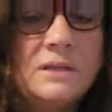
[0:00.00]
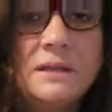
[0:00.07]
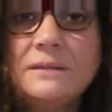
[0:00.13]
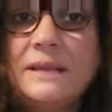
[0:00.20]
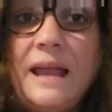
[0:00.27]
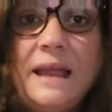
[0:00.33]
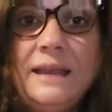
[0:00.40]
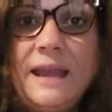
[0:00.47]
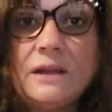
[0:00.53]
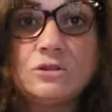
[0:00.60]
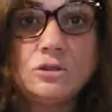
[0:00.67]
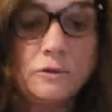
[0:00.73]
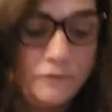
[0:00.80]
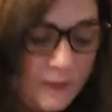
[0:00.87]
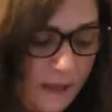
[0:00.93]
doesn't add any
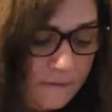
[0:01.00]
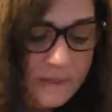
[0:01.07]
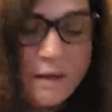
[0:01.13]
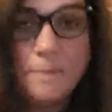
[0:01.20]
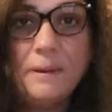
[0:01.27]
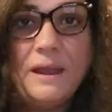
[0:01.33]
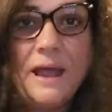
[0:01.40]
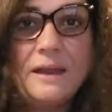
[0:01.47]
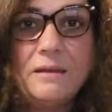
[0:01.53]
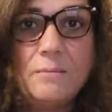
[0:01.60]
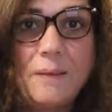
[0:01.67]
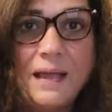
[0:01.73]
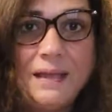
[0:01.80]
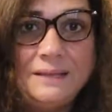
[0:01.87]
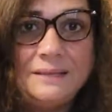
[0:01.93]
extra flavor that banana
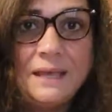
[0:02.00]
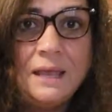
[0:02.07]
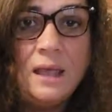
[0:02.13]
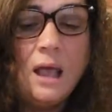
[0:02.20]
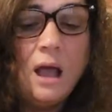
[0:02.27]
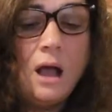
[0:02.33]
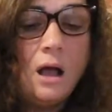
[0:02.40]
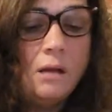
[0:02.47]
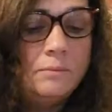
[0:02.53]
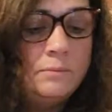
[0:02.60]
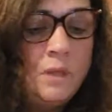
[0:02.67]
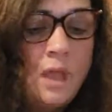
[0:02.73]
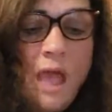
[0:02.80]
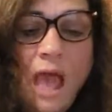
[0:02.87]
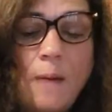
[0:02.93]
might.
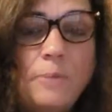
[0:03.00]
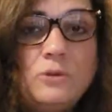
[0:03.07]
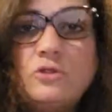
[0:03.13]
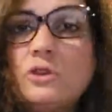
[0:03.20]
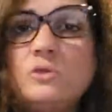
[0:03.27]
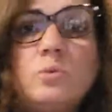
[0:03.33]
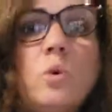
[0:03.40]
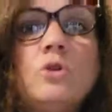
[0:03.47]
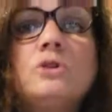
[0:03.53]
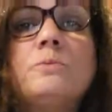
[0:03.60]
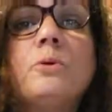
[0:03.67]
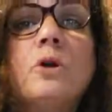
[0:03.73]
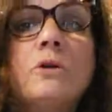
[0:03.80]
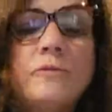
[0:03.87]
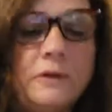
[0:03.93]
Applesauce works
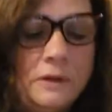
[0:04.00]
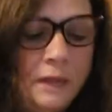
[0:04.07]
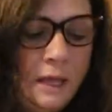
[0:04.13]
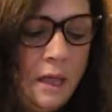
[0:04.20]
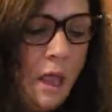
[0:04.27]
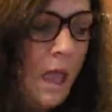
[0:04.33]
perfectly.